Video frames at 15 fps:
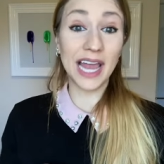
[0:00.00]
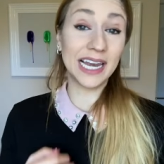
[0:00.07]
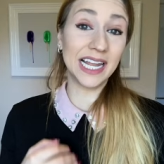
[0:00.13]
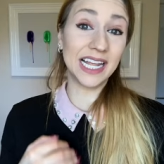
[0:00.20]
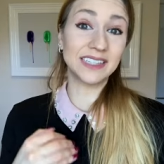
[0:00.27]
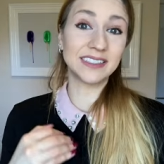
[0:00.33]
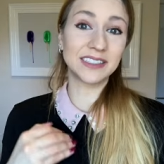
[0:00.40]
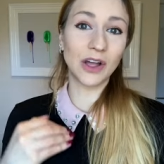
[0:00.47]

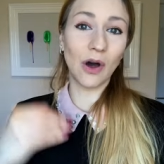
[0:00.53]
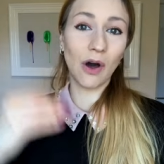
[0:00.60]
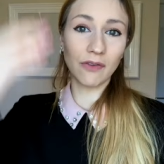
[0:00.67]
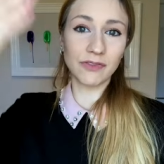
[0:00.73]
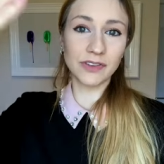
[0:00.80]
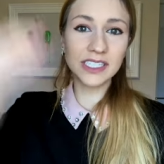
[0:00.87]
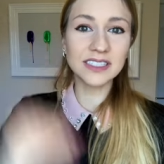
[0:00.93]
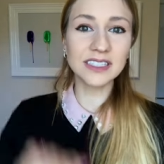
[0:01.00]
list of
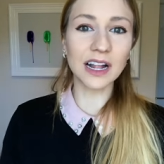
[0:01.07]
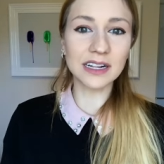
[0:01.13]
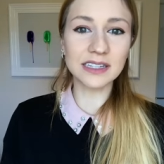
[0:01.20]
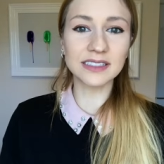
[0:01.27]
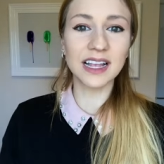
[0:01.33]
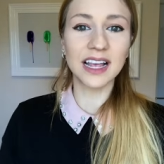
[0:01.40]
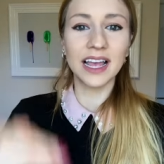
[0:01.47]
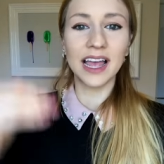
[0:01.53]
results,
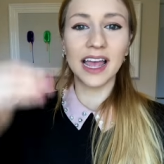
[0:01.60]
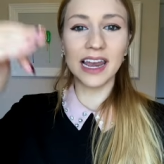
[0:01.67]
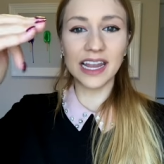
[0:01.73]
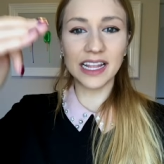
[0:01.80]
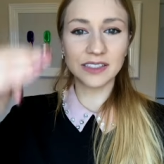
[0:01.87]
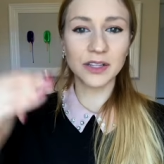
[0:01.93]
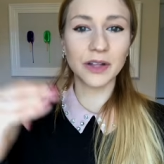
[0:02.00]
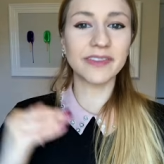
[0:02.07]
a
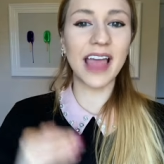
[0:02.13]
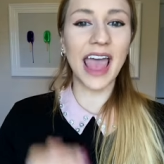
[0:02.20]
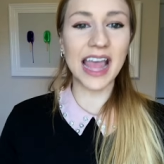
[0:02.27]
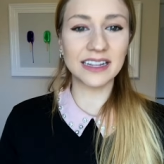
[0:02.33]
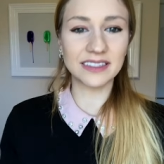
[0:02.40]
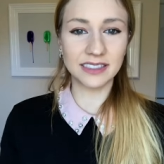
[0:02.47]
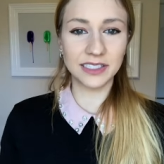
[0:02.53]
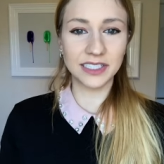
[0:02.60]
list of
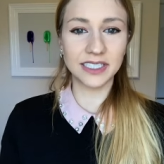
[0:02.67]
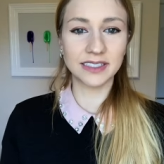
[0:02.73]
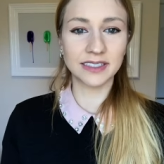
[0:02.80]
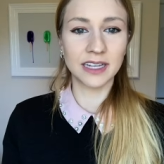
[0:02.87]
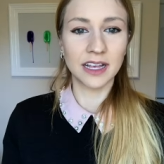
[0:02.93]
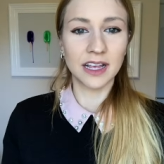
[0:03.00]
answers.